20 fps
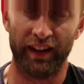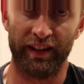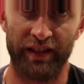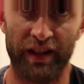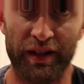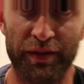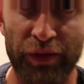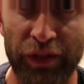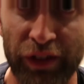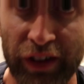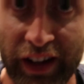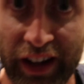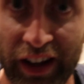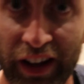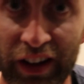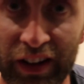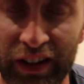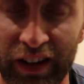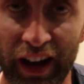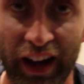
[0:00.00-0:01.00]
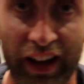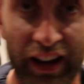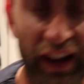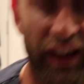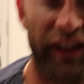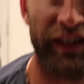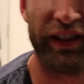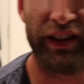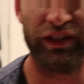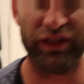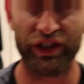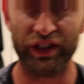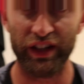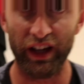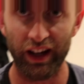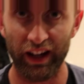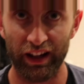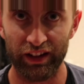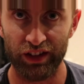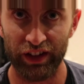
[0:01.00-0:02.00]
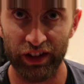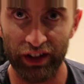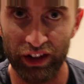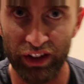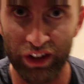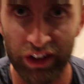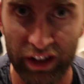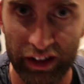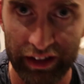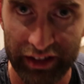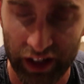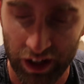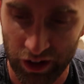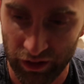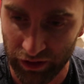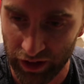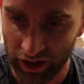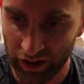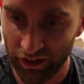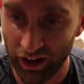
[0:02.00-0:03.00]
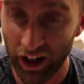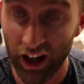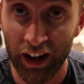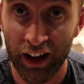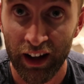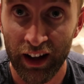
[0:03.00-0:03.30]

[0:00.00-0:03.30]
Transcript: Just before I go, I'd like to give a shout out to Ernest Herrera.